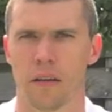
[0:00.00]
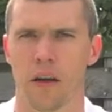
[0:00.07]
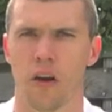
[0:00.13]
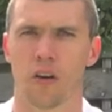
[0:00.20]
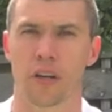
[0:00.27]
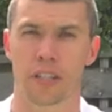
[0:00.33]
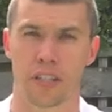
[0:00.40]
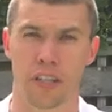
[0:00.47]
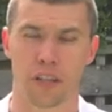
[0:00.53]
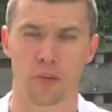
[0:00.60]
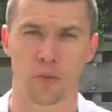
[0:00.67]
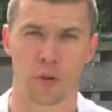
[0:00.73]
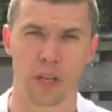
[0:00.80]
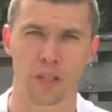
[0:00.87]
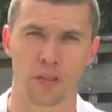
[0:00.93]
Okay, so this
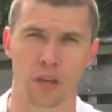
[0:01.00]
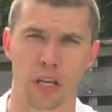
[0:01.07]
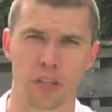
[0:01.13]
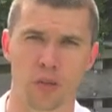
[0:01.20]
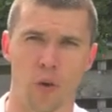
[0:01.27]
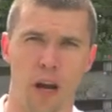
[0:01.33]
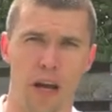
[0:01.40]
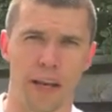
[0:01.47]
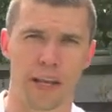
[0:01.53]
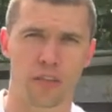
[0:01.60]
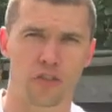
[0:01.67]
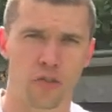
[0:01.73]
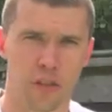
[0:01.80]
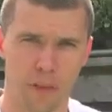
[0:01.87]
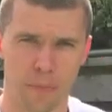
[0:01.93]
one is quite an
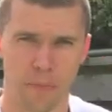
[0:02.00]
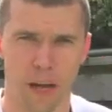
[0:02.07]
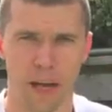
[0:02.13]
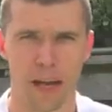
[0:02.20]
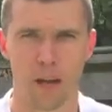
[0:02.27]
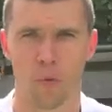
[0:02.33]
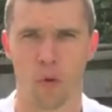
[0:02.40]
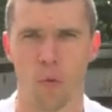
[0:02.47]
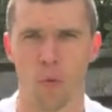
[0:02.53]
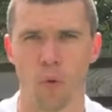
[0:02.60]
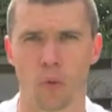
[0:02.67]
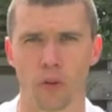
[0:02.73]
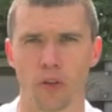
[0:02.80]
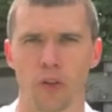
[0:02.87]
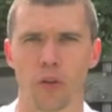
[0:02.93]
extreme one. What we're
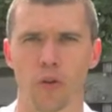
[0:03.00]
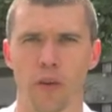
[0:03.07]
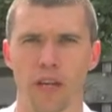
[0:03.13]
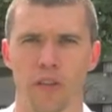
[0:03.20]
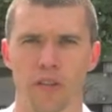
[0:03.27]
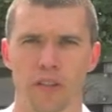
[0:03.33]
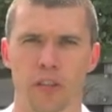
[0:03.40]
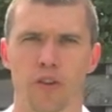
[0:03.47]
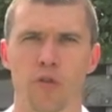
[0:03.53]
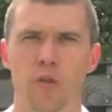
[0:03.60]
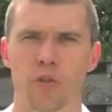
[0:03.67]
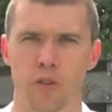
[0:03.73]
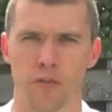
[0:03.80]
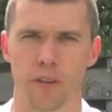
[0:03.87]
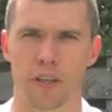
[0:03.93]
going to do here is the
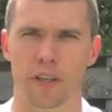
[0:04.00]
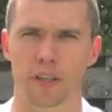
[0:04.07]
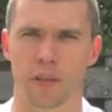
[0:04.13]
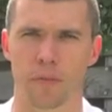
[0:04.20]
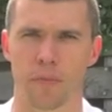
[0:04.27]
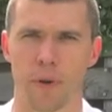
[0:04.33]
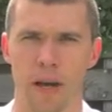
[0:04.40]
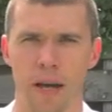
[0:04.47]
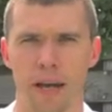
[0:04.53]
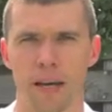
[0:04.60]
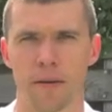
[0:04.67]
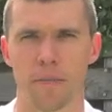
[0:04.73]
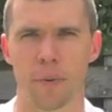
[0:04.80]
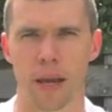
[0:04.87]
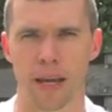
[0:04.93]
crucifix
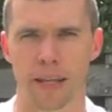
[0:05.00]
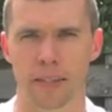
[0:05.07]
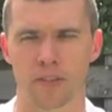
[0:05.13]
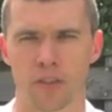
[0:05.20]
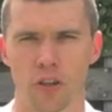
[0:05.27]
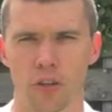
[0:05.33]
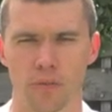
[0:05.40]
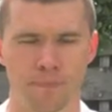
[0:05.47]
plank. So,